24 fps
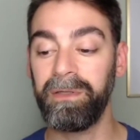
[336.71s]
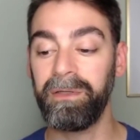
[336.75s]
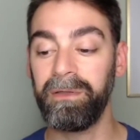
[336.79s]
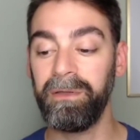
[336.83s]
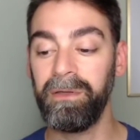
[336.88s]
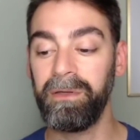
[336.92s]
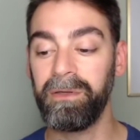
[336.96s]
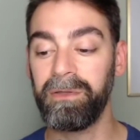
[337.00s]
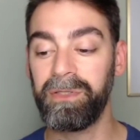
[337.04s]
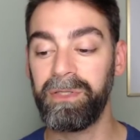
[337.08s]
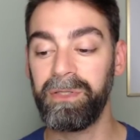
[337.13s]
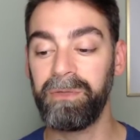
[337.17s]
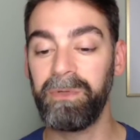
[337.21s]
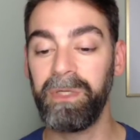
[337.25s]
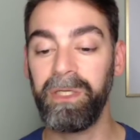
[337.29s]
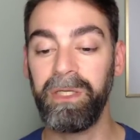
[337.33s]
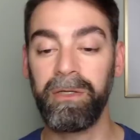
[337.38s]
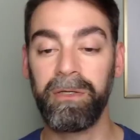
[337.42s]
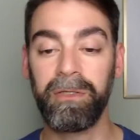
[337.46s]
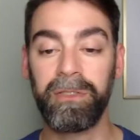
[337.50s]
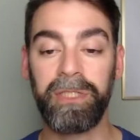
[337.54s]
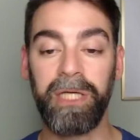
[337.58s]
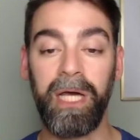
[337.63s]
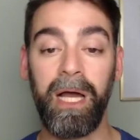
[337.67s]
You're
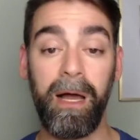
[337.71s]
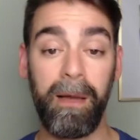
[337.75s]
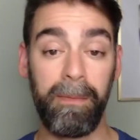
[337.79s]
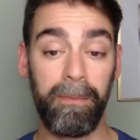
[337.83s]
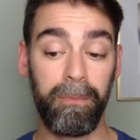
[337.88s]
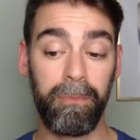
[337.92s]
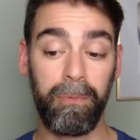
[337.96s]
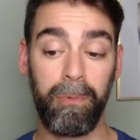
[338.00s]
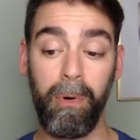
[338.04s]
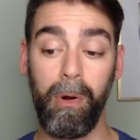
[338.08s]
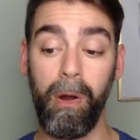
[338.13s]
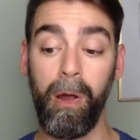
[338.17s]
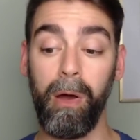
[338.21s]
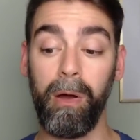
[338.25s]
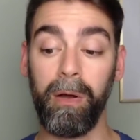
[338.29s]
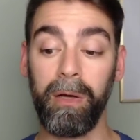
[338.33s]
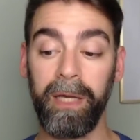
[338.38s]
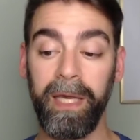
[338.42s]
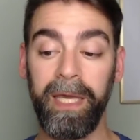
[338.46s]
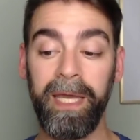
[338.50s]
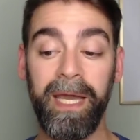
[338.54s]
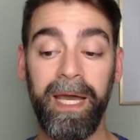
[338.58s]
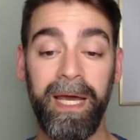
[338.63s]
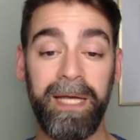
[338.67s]
doing your job wrong.
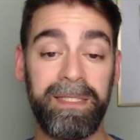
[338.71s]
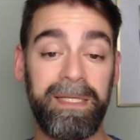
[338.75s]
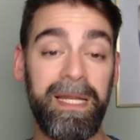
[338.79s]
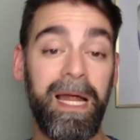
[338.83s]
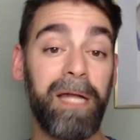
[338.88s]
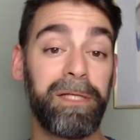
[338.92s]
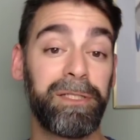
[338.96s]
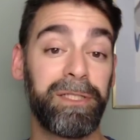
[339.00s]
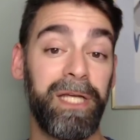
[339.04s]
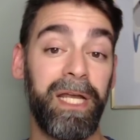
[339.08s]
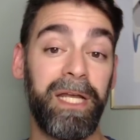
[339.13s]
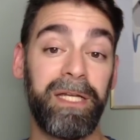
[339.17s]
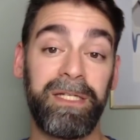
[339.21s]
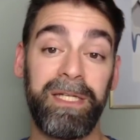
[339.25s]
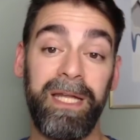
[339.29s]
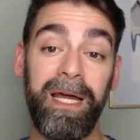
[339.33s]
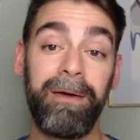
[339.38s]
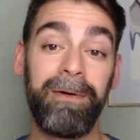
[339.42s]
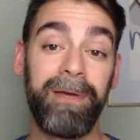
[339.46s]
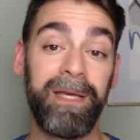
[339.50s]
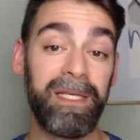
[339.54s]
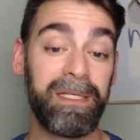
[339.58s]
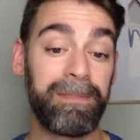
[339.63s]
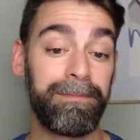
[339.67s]
He has not changed
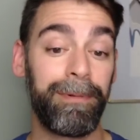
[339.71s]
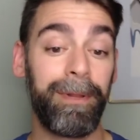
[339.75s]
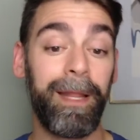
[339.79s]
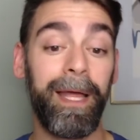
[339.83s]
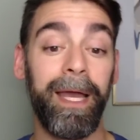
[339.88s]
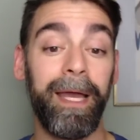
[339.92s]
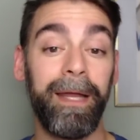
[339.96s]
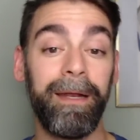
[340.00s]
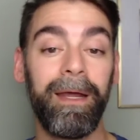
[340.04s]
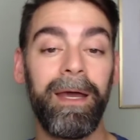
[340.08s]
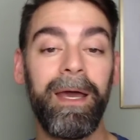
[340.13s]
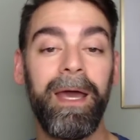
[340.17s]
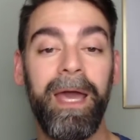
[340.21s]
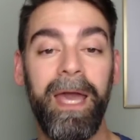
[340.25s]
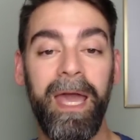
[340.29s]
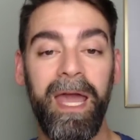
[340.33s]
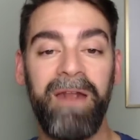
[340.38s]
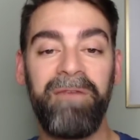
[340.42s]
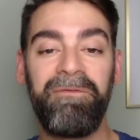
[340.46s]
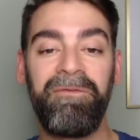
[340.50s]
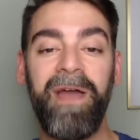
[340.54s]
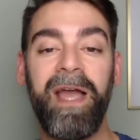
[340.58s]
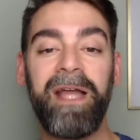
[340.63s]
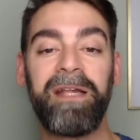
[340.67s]
how he's played.
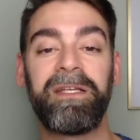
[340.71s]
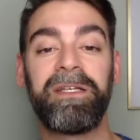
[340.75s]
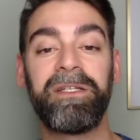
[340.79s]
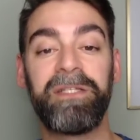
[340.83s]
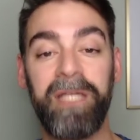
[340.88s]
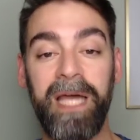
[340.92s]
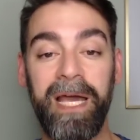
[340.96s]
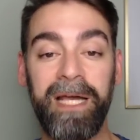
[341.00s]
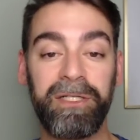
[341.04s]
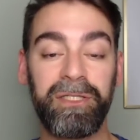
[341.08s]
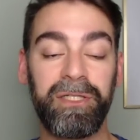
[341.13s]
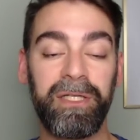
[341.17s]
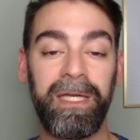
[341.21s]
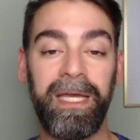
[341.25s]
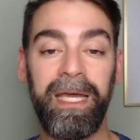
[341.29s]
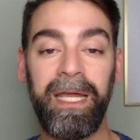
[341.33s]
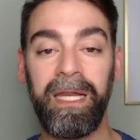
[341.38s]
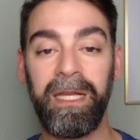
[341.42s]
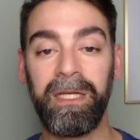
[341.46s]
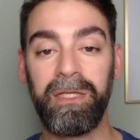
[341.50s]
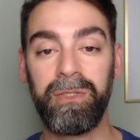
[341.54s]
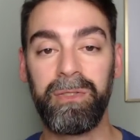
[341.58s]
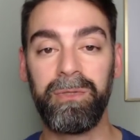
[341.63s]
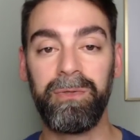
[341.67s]
In fact, he's actually
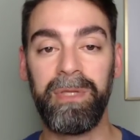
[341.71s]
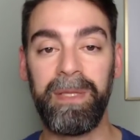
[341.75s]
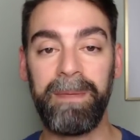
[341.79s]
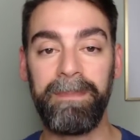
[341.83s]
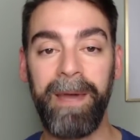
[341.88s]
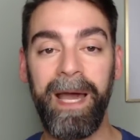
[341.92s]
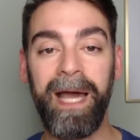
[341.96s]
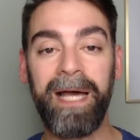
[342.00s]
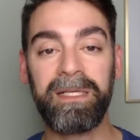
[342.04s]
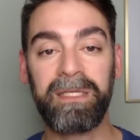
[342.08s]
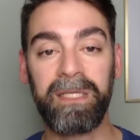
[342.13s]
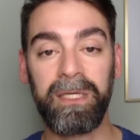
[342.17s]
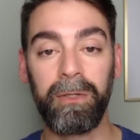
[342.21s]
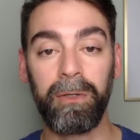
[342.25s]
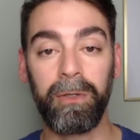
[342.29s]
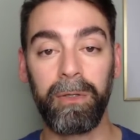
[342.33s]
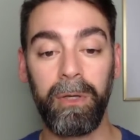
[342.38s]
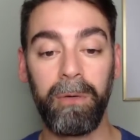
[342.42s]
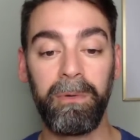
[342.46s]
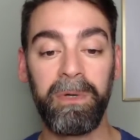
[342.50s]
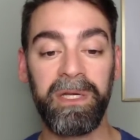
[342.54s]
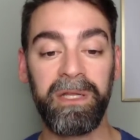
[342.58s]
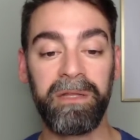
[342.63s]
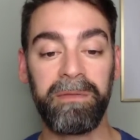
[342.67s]
getting to the basket or
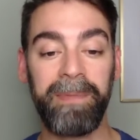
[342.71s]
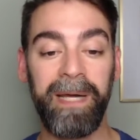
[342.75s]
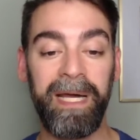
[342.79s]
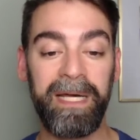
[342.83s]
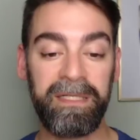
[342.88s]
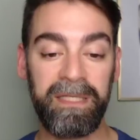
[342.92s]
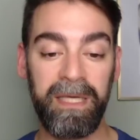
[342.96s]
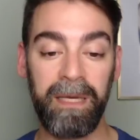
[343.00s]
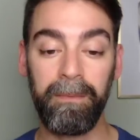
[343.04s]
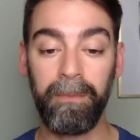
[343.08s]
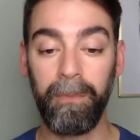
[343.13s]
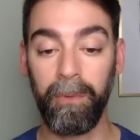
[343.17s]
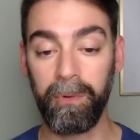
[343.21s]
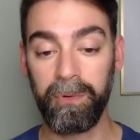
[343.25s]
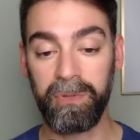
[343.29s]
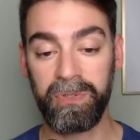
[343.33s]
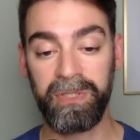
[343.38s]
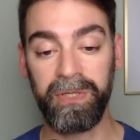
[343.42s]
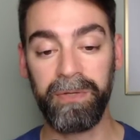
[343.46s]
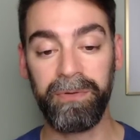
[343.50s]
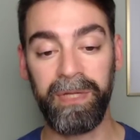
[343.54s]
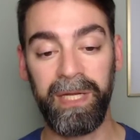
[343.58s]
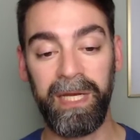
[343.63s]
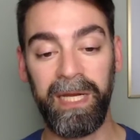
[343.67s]
going to the basket more
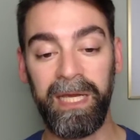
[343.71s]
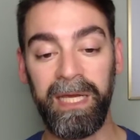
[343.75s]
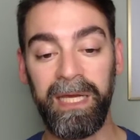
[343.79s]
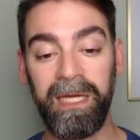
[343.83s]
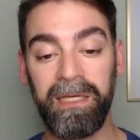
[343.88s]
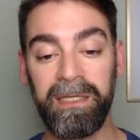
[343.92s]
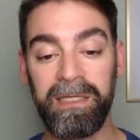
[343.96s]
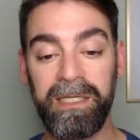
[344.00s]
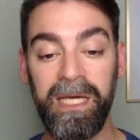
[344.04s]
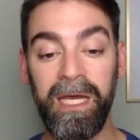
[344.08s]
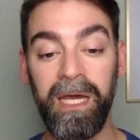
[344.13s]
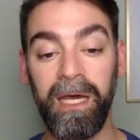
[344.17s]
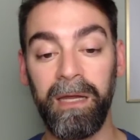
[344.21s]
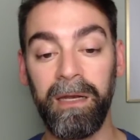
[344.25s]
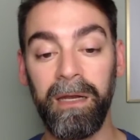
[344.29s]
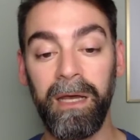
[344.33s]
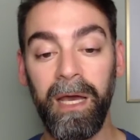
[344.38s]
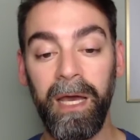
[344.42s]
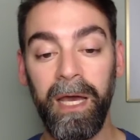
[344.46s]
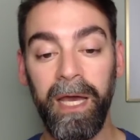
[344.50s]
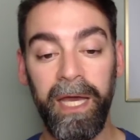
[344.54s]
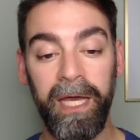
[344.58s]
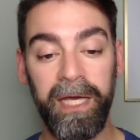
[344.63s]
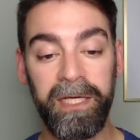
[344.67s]
so than he did
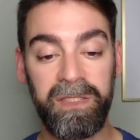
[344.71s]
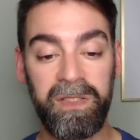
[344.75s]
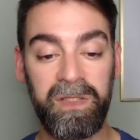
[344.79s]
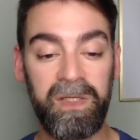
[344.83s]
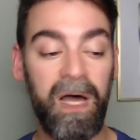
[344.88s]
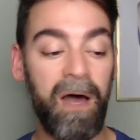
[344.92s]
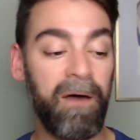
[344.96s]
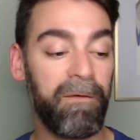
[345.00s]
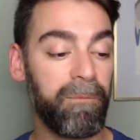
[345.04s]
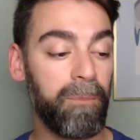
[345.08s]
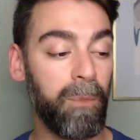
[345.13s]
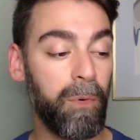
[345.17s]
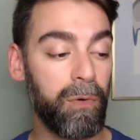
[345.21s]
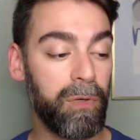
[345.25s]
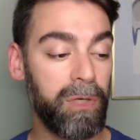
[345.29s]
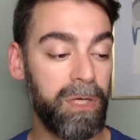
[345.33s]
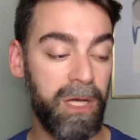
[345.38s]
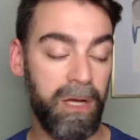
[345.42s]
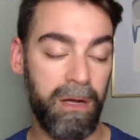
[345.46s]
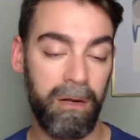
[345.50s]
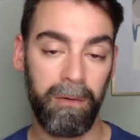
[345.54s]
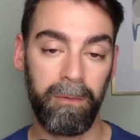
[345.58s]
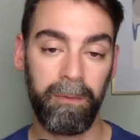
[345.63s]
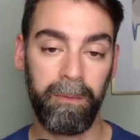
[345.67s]
his sophomore
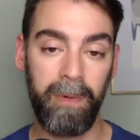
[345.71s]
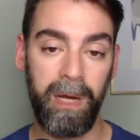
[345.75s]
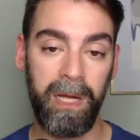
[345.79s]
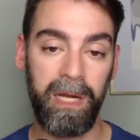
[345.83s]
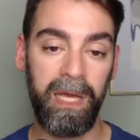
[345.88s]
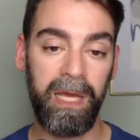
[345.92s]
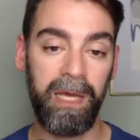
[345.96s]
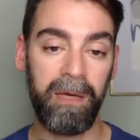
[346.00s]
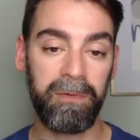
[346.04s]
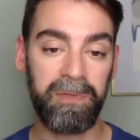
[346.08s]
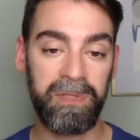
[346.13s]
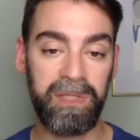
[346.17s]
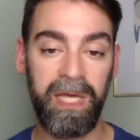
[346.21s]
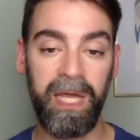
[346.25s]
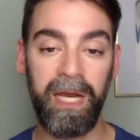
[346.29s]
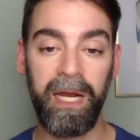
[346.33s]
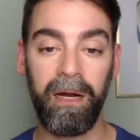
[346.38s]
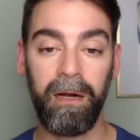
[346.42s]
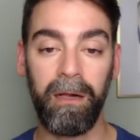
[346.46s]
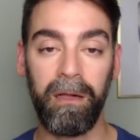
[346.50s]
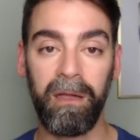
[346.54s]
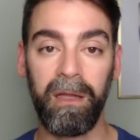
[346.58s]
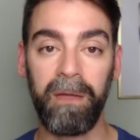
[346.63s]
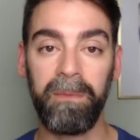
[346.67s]
year when he was
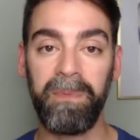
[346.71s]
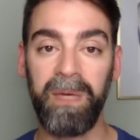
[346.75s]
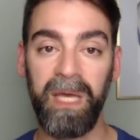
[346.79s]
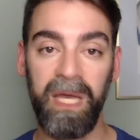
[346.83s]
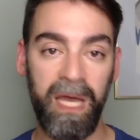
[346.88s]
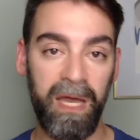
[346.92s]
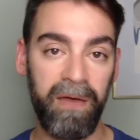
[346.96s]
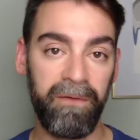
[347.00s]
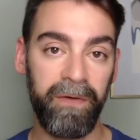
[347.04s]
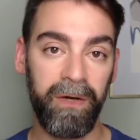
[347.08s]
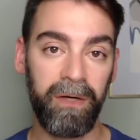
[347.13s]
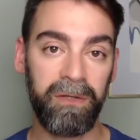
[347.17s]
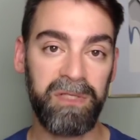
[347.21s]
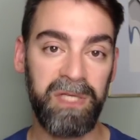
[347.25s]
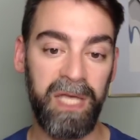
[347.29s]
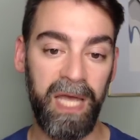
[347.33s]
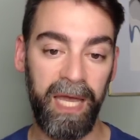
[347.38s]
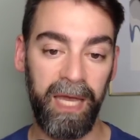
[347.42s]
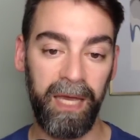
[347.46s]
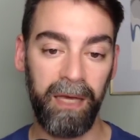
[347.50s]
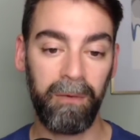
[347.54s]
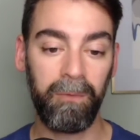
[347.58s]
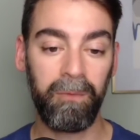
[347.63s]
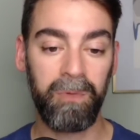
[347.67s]
getting all NBA votes
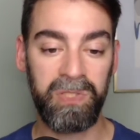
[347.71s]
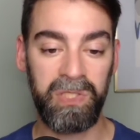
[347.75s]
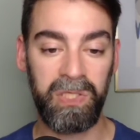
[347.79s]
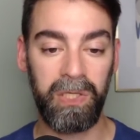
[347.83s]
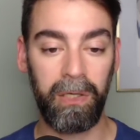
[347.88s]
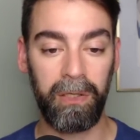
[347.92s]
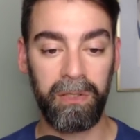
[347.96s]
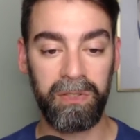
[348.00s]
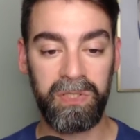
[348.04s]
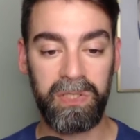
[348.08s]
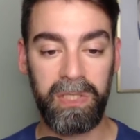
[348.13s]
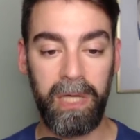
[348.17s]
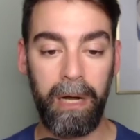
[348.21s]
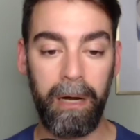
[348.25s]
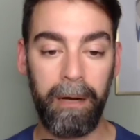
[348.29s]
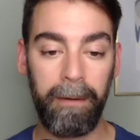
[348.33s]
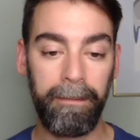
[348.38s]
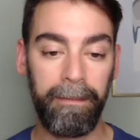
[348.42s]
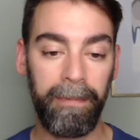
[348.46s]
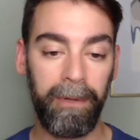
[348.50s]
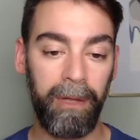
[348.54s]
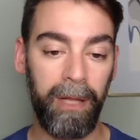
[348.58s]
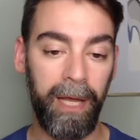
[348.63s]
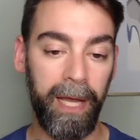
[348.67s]
and was an all-star
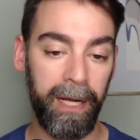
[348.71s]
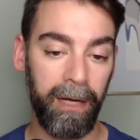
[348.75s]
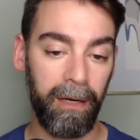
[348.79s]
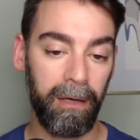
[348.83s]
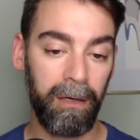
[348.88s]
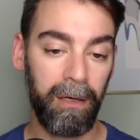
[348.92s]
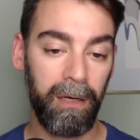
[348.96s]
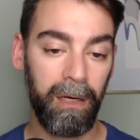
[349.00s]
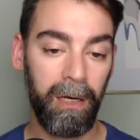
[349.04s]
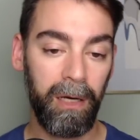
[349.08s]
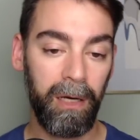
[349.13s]
player.